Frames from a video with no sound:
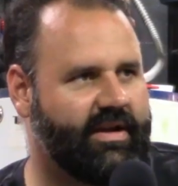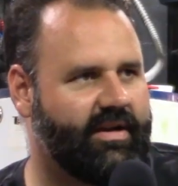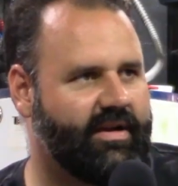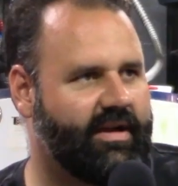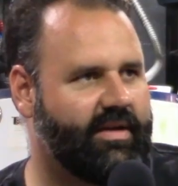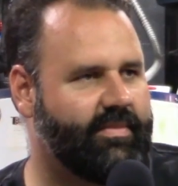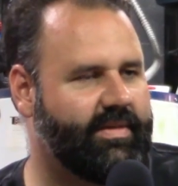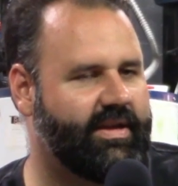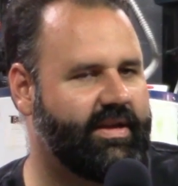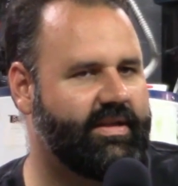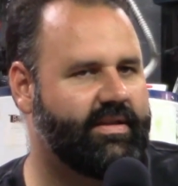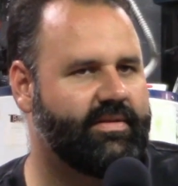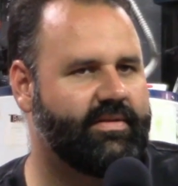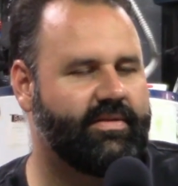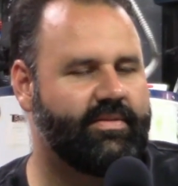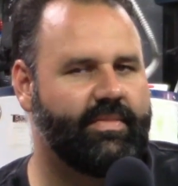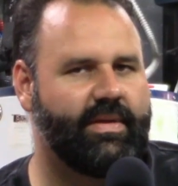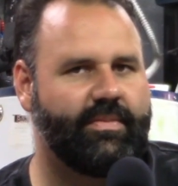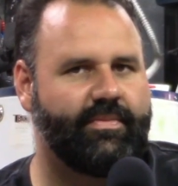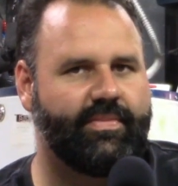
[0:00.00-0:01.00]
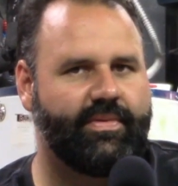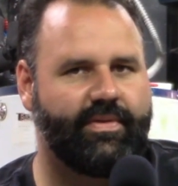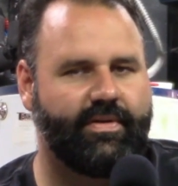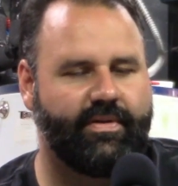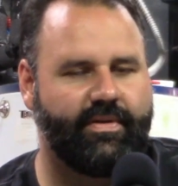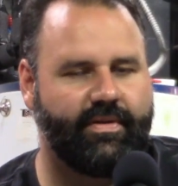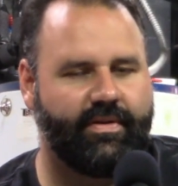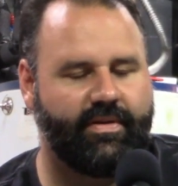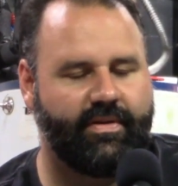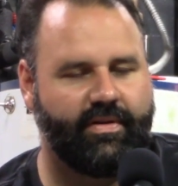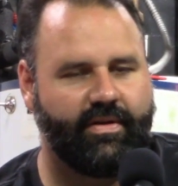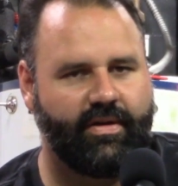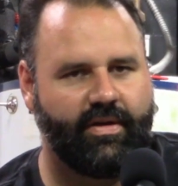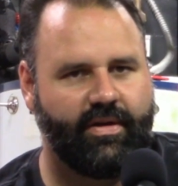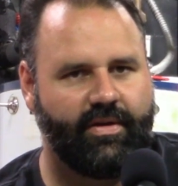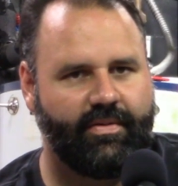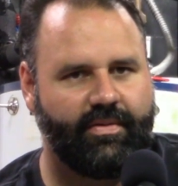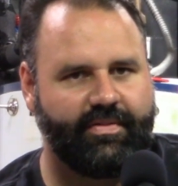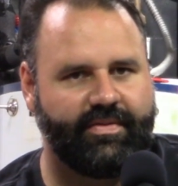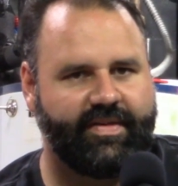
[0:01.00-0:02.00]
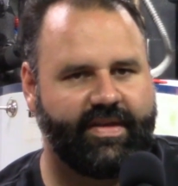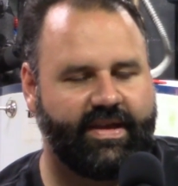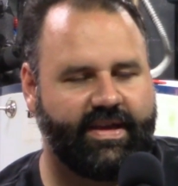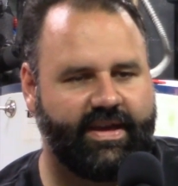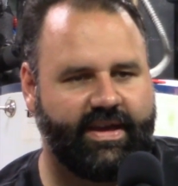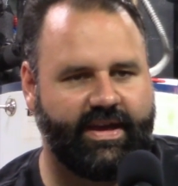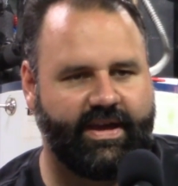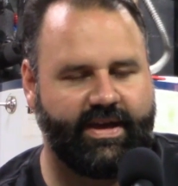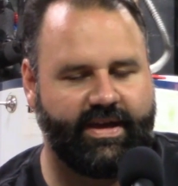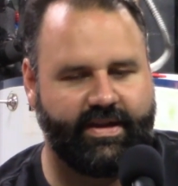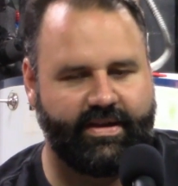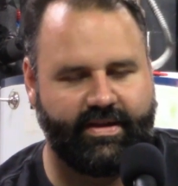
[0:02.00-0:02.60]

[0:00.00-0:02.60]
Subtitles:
I mean, you remember what was that kid?